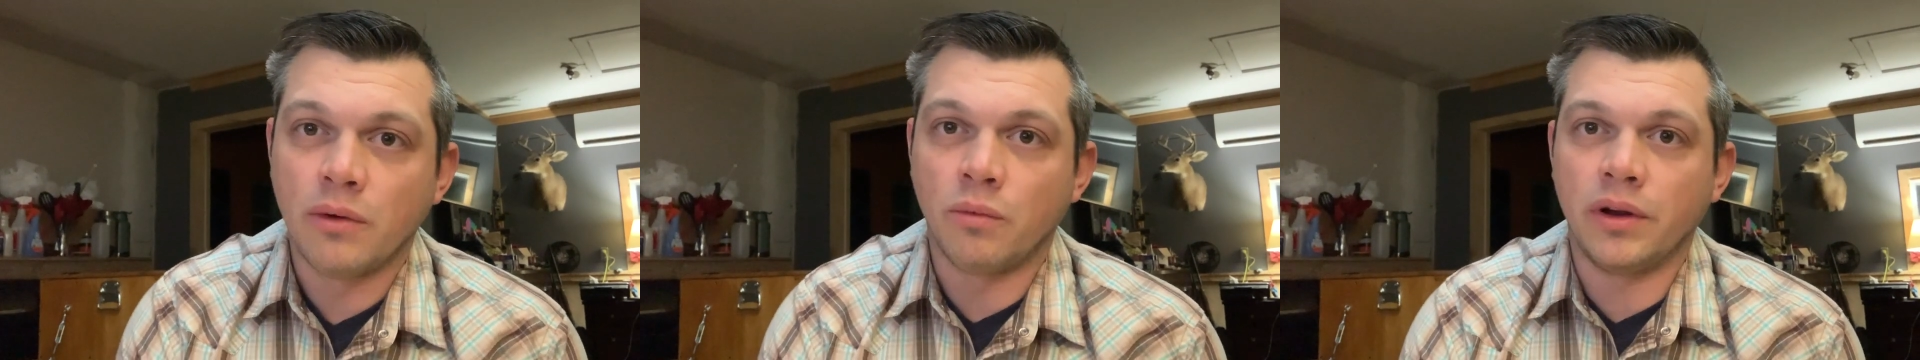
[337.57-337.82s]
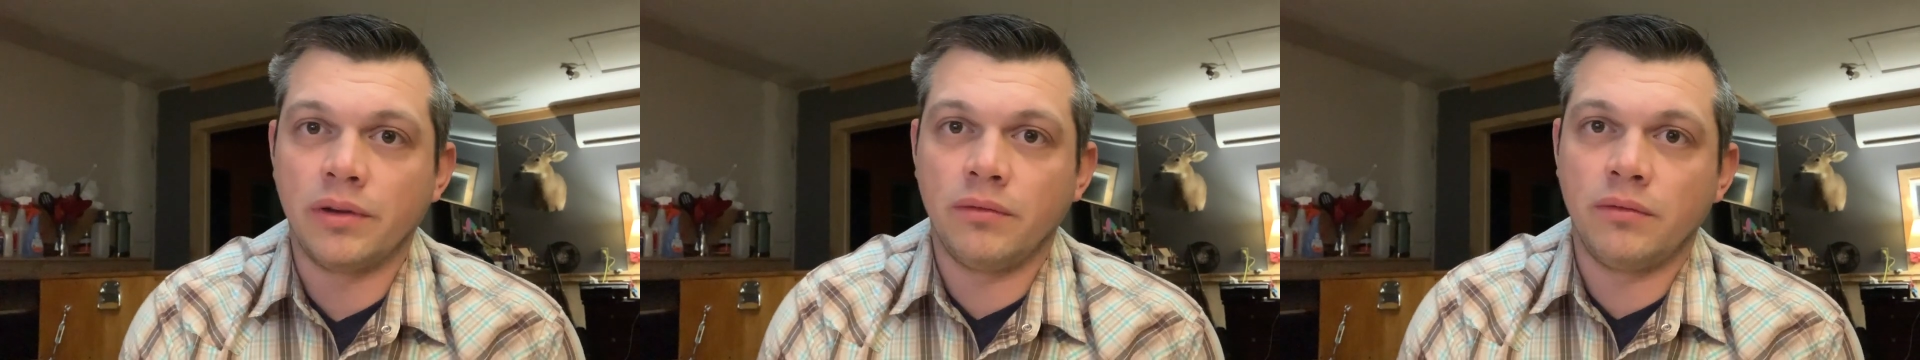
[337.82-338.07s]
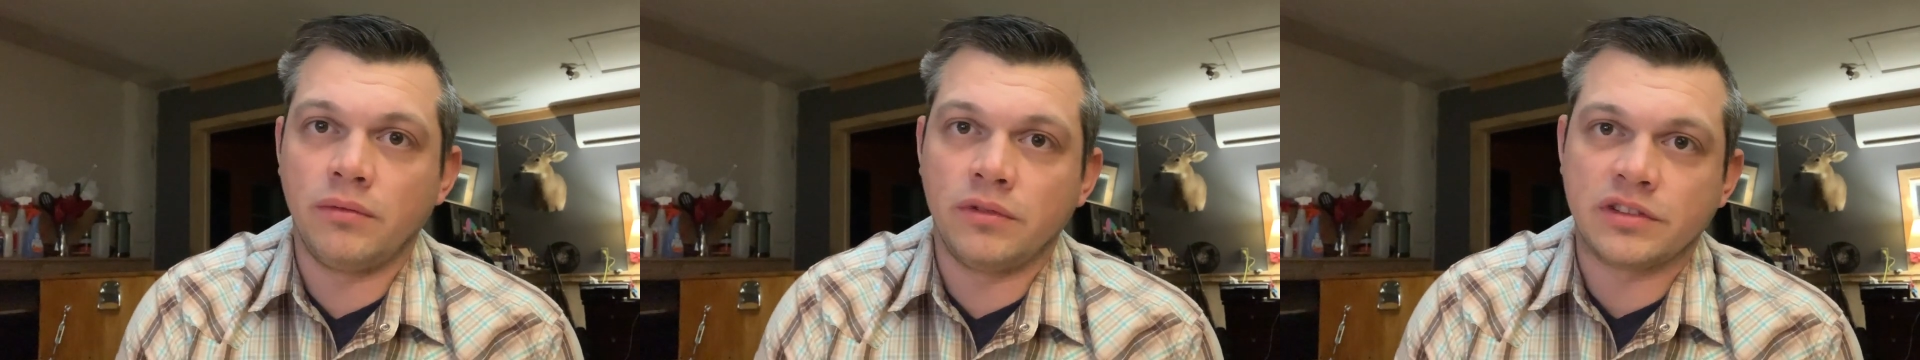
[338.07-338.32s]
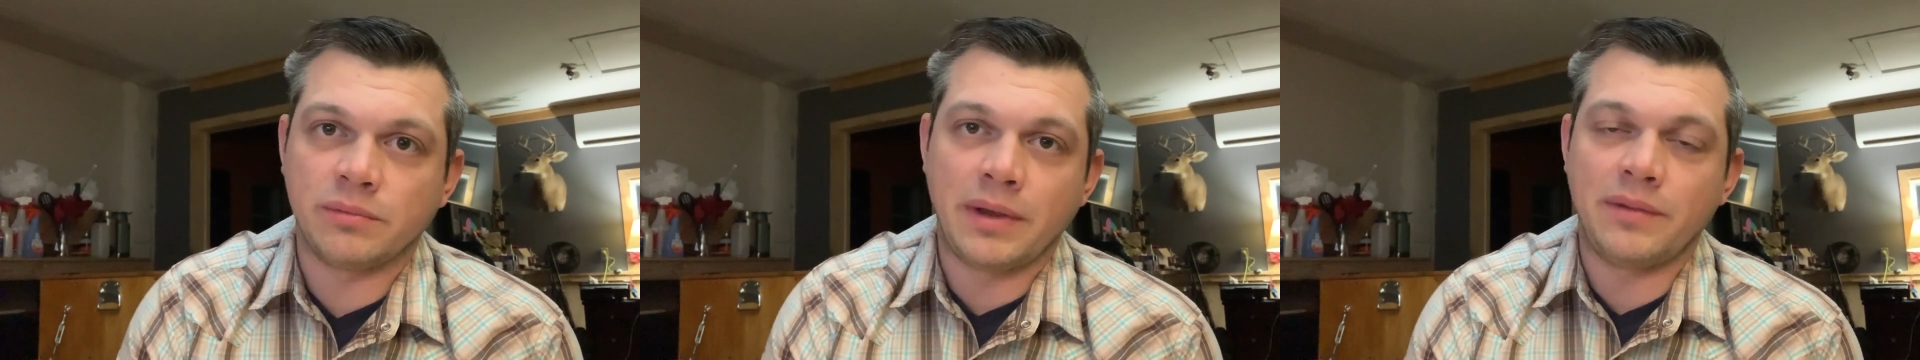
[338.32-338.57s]
What
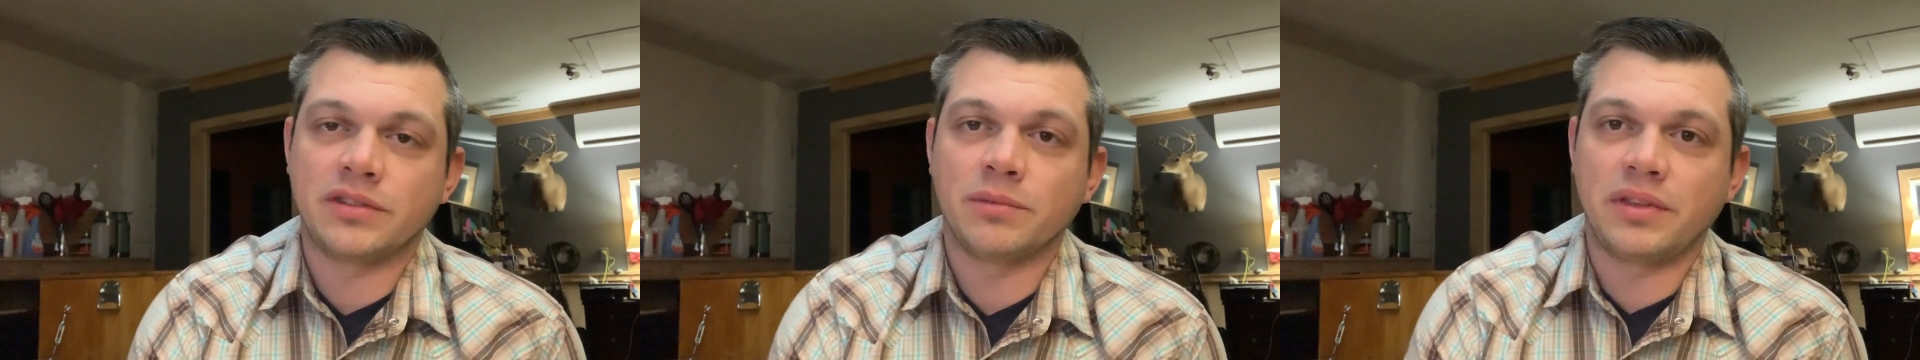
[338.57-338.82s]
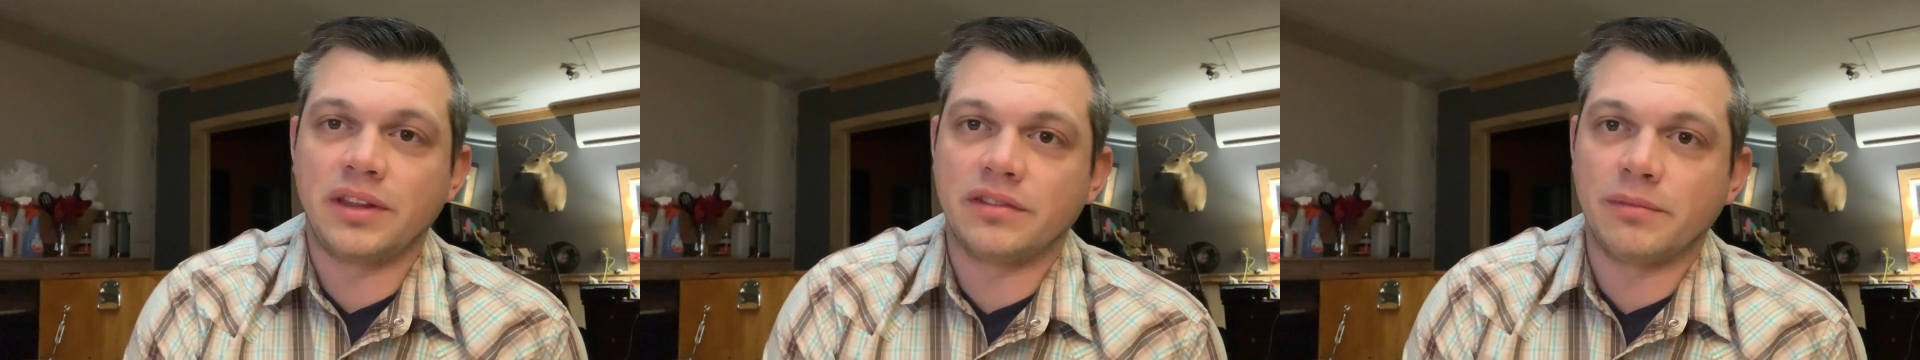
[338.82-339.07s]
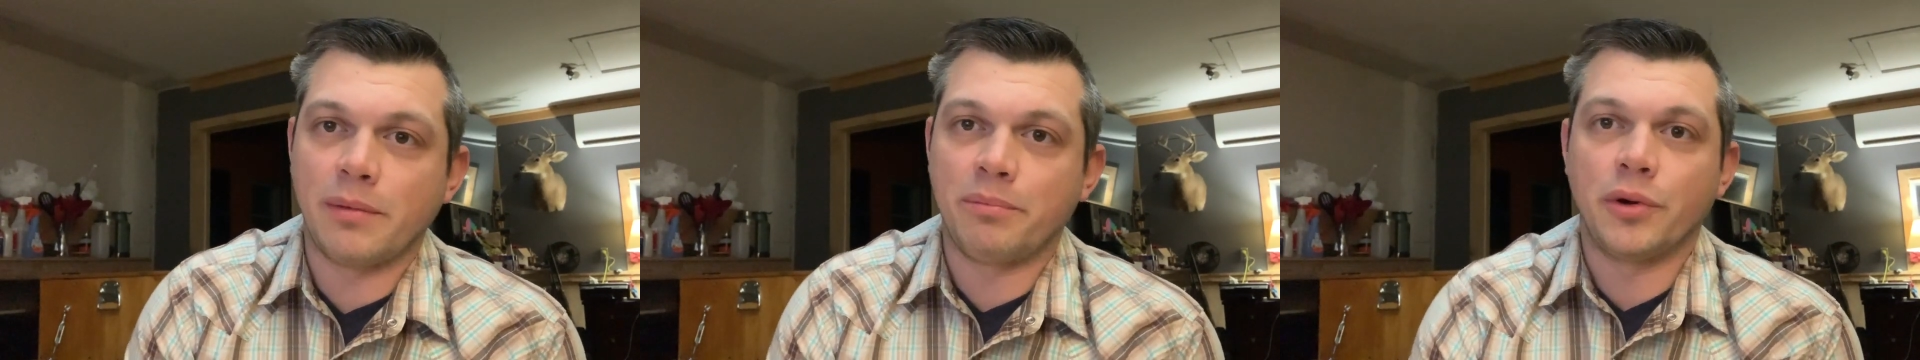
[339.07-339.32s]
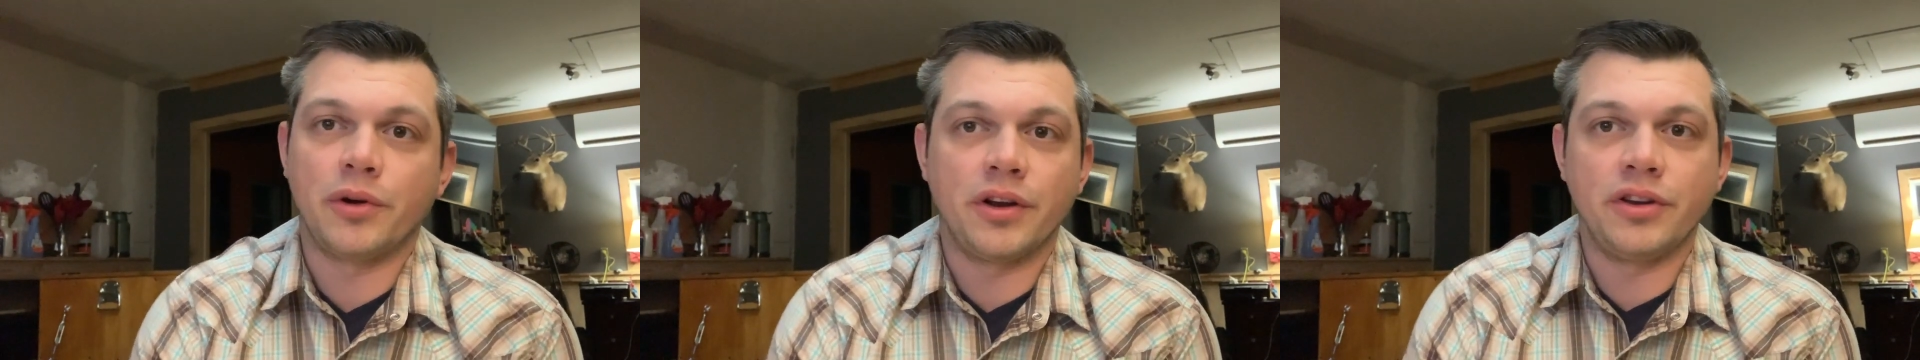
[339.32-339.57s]
some, maybe some things about
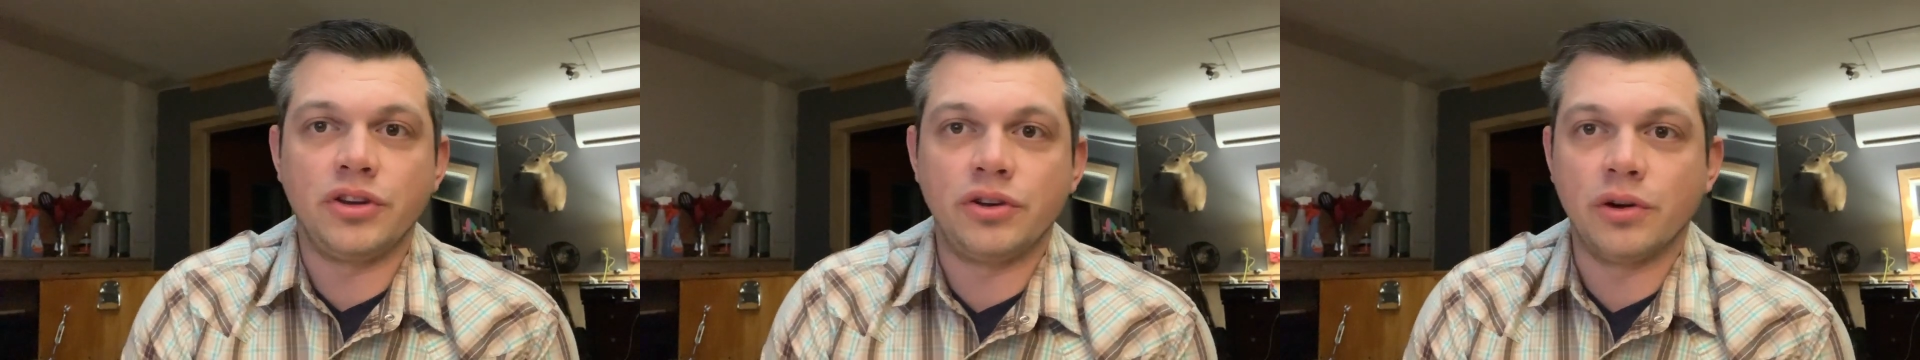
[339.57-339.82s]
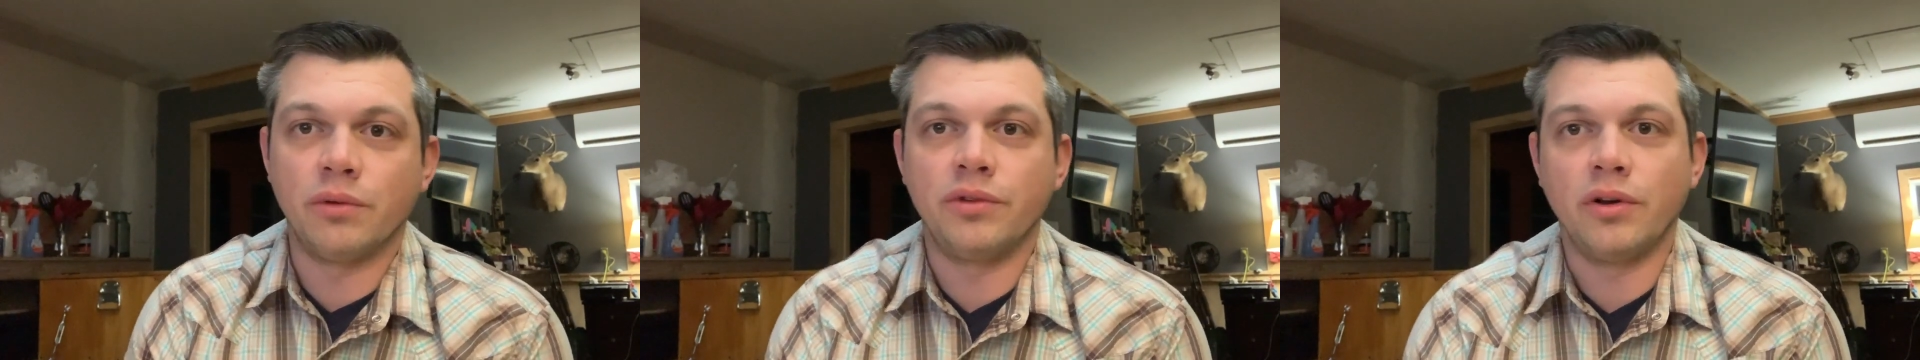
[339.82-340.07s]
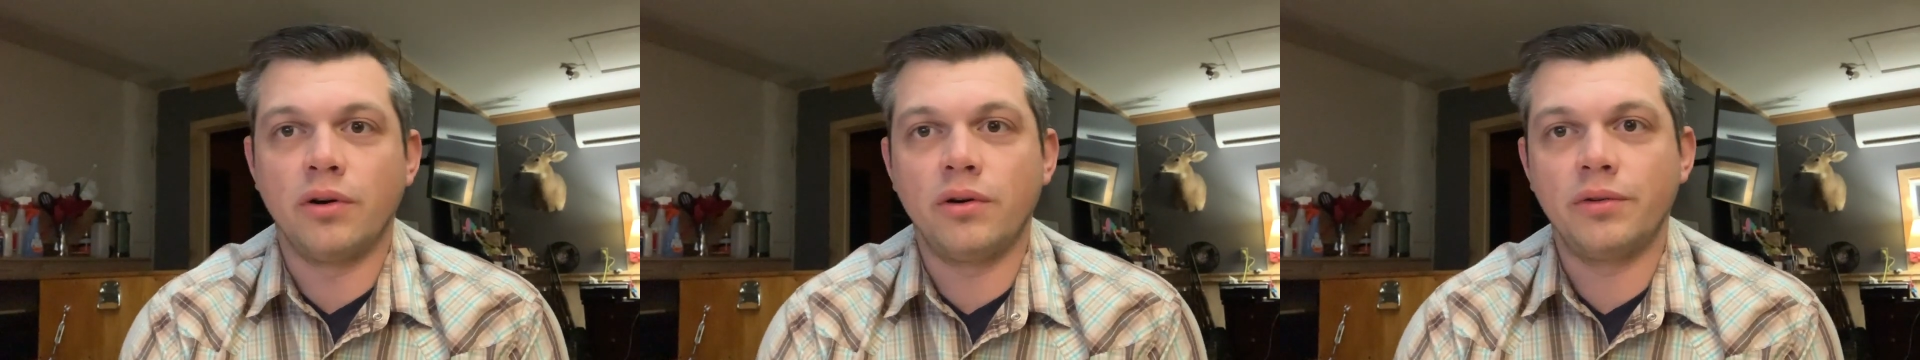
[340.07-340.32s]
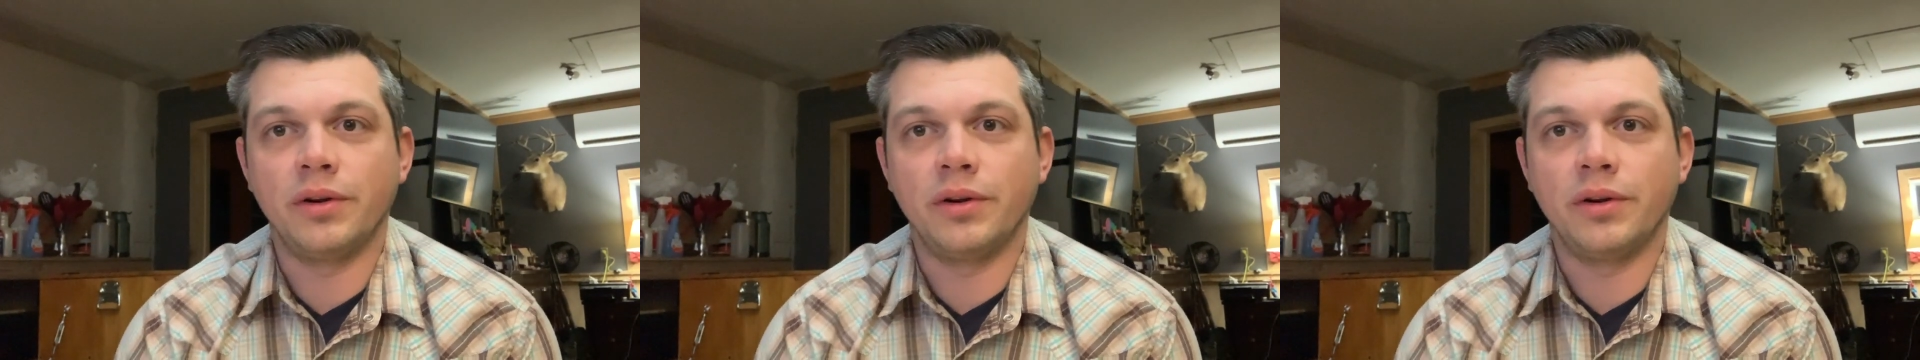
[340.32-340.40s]
bird hunting you don't know,